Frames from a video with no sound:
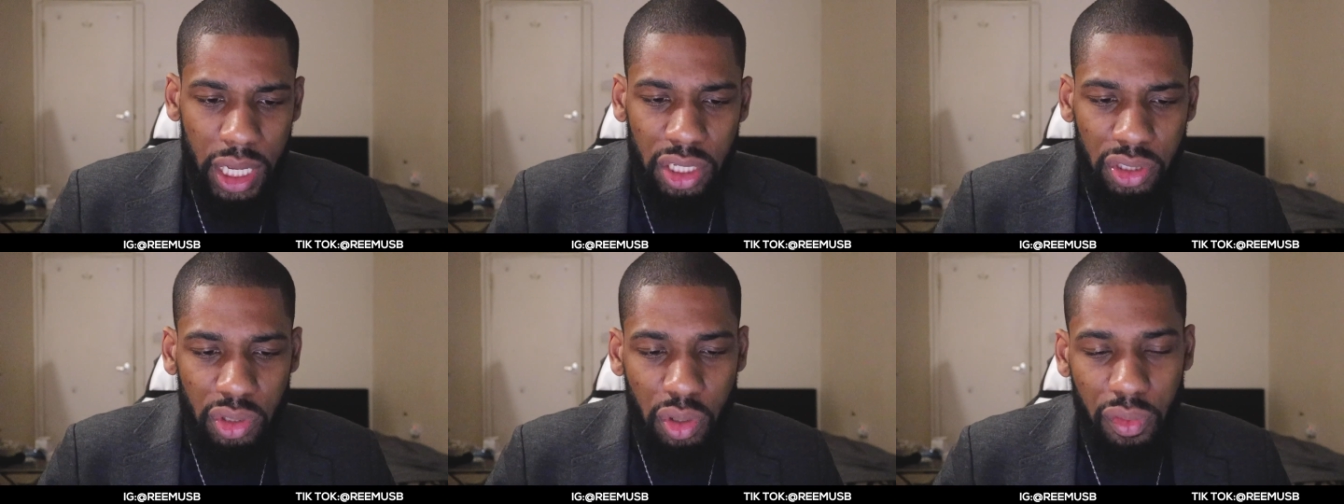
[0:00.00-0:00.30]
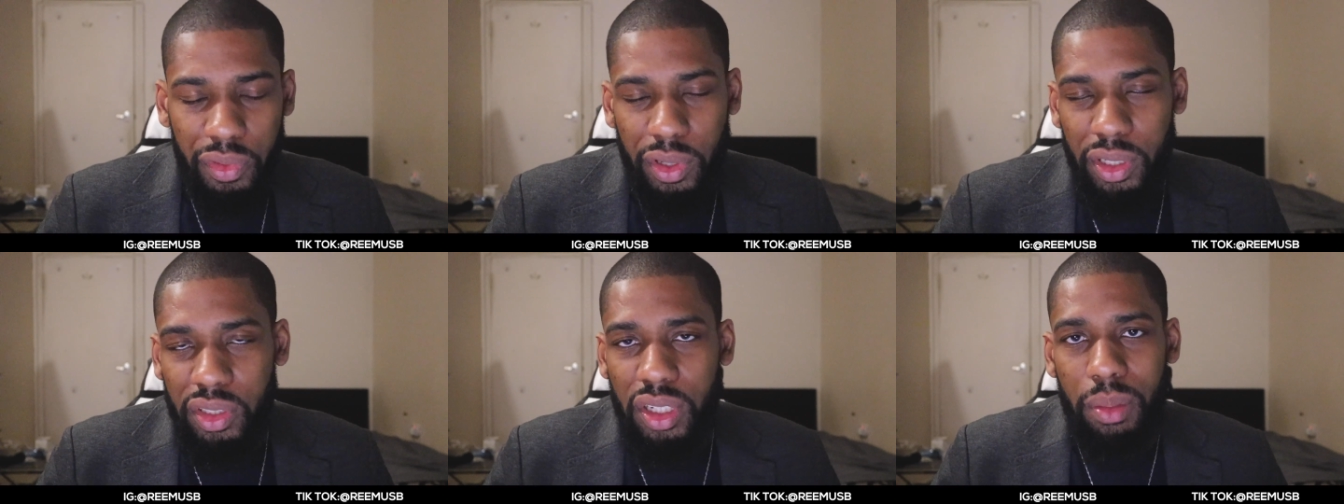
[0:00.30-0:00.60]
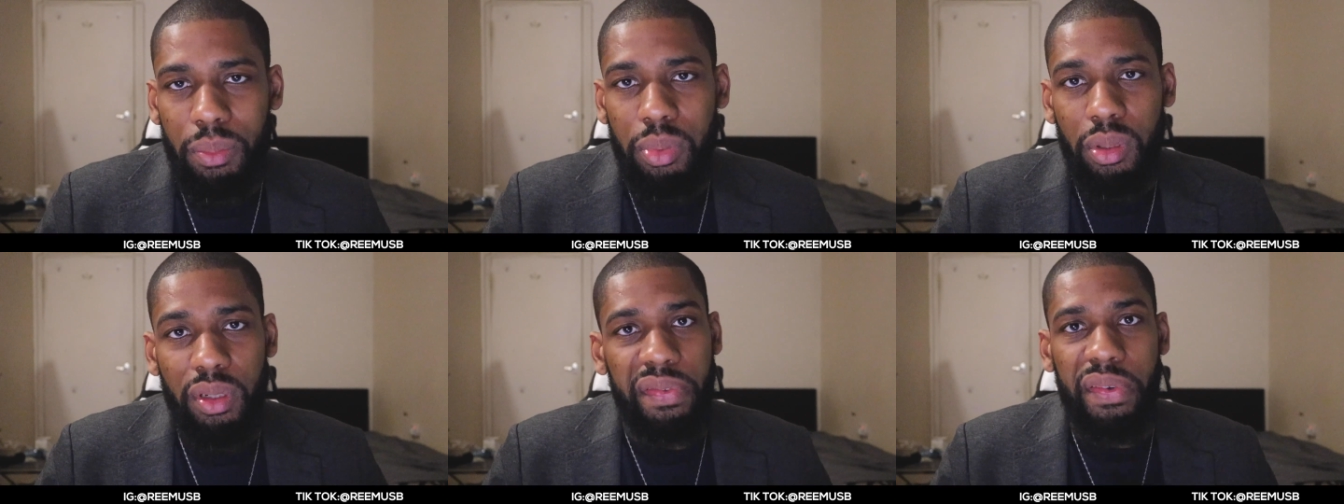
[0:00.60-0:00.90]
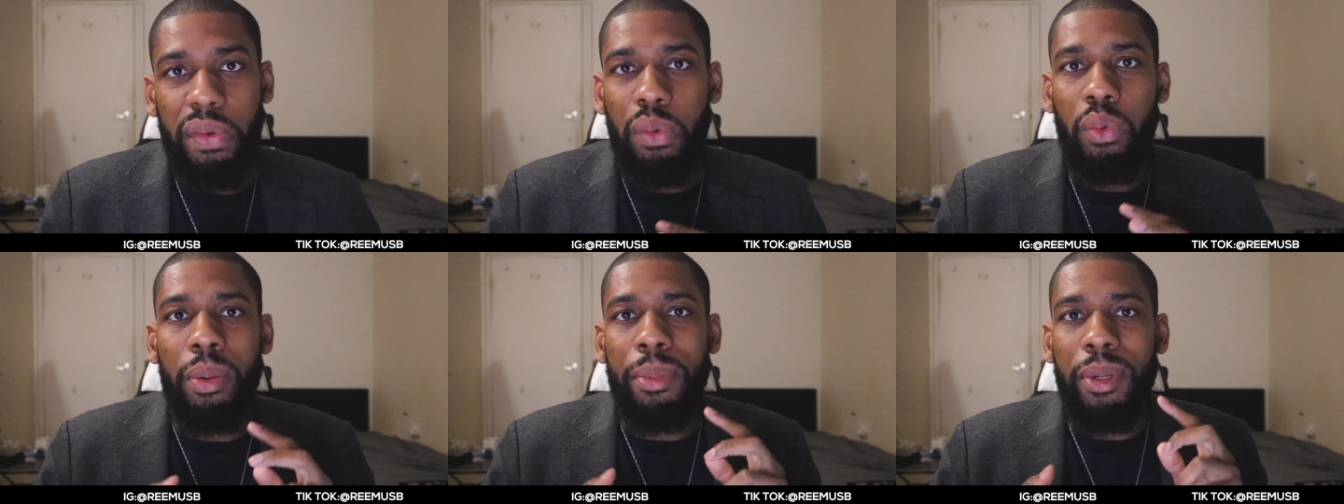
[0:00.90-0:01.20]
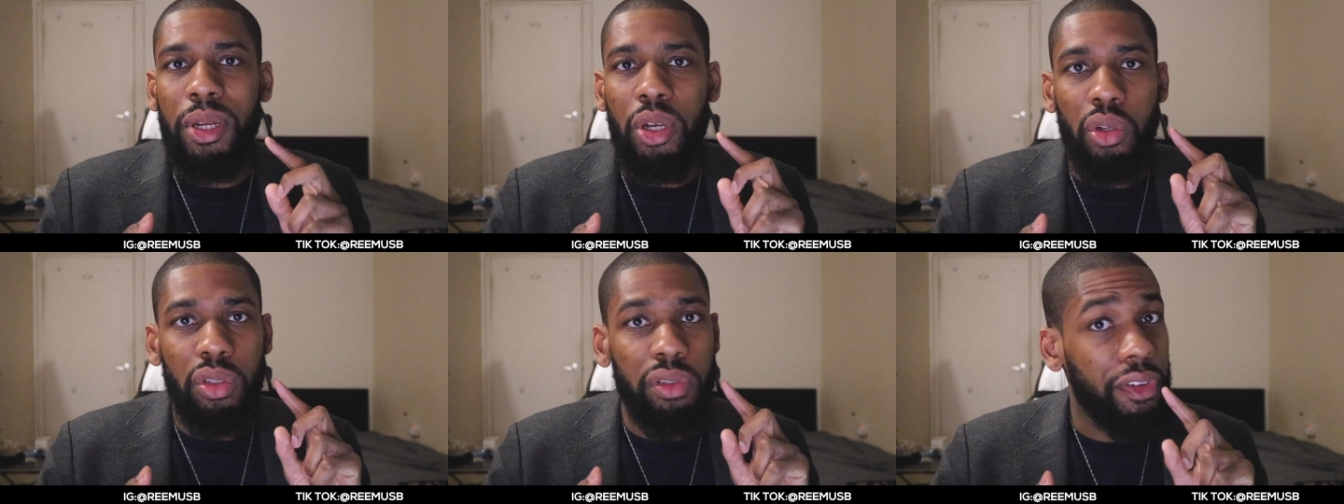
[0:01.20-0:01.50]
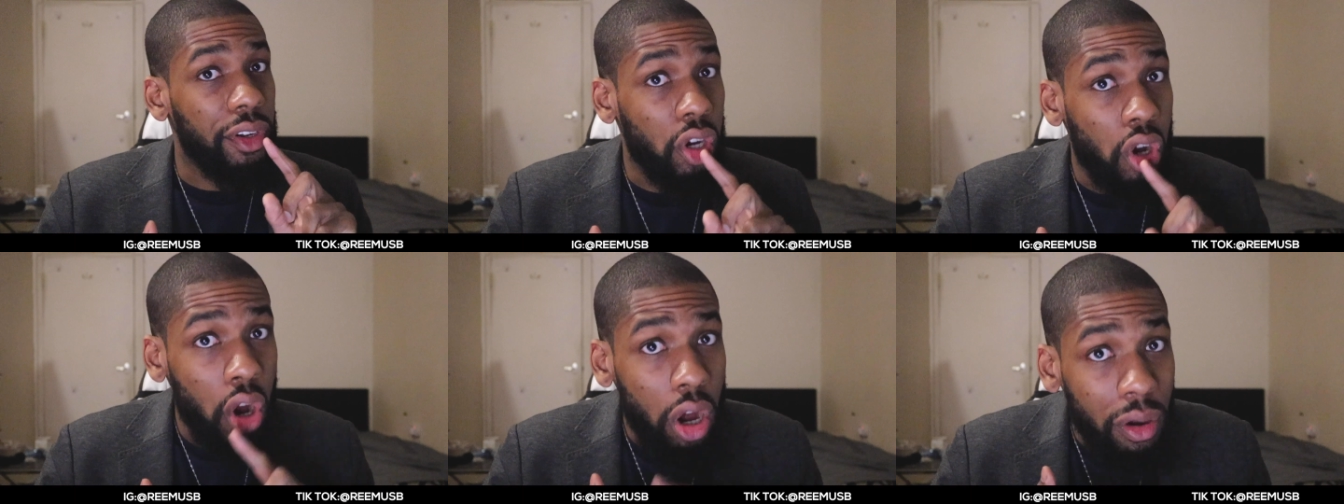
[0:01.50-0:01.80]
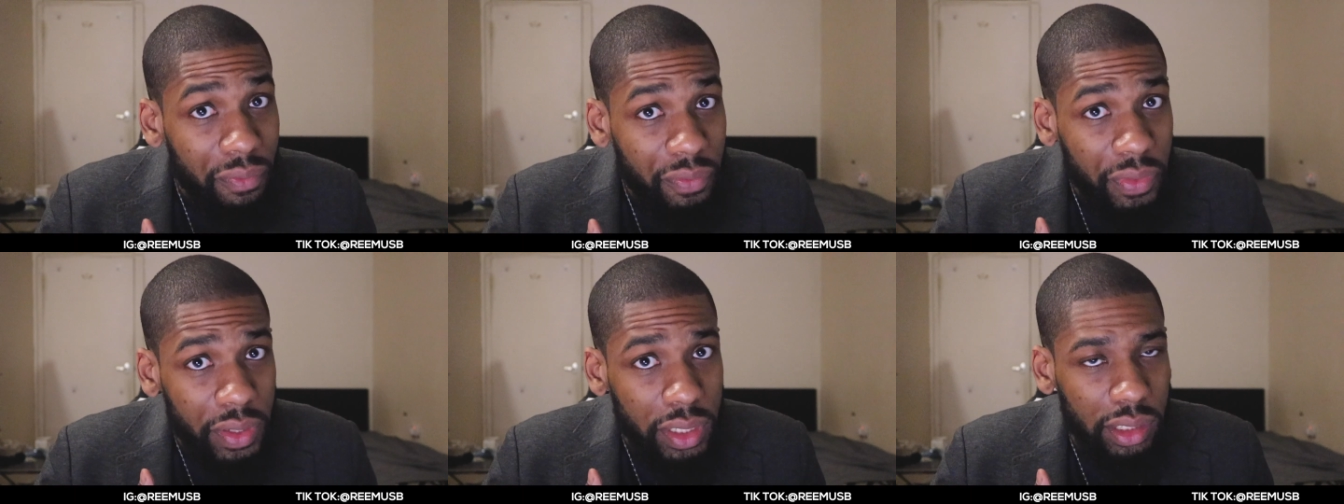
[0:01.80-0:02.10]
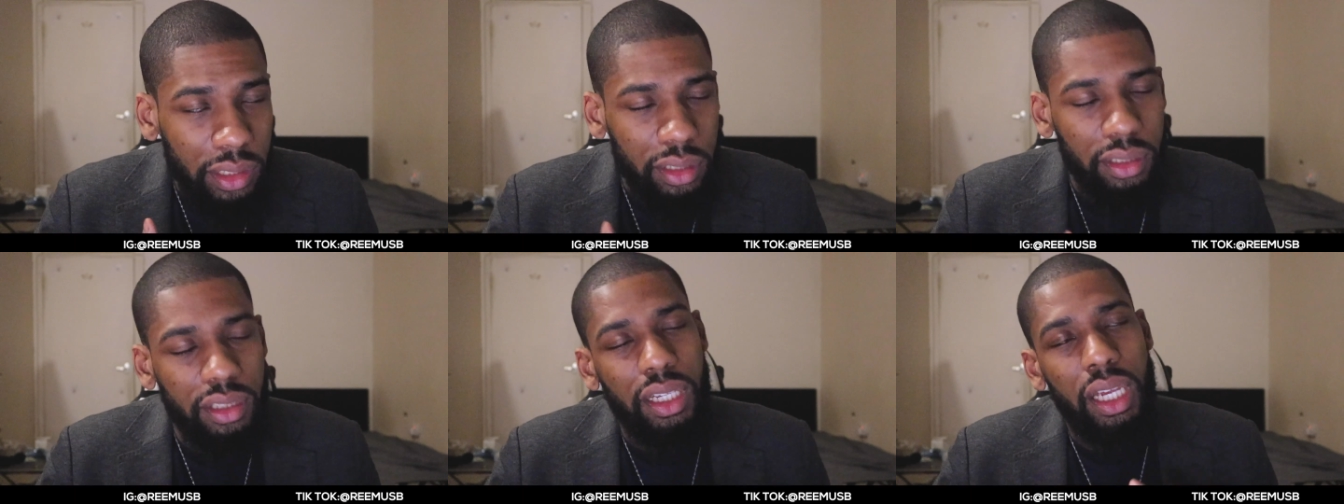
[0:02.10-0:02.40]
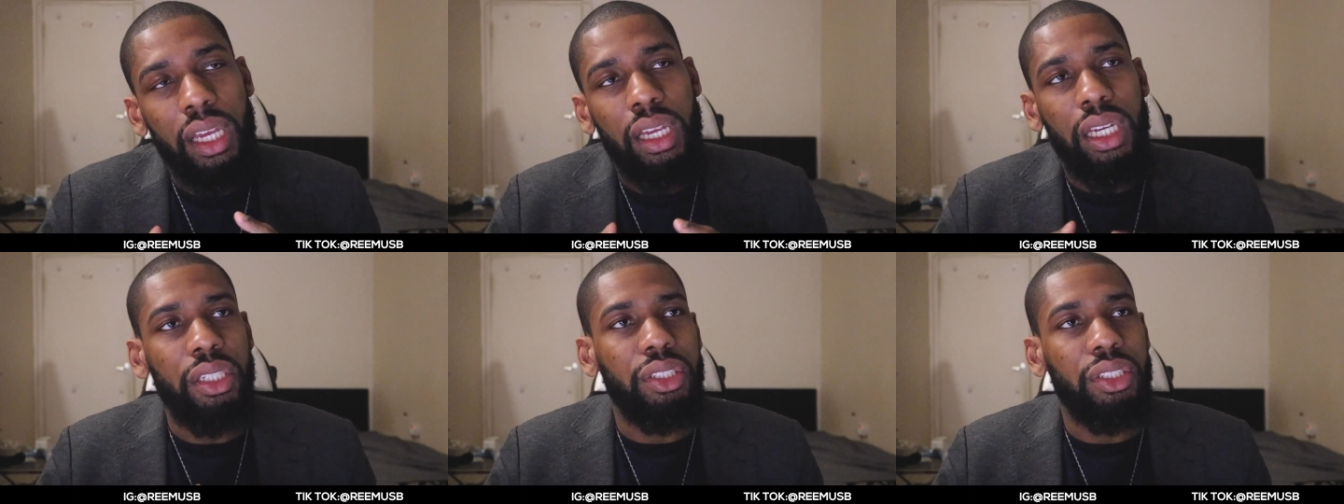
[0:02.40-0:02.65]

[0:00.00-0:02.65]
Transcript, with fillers: So, for example, if a woman goes for confidence,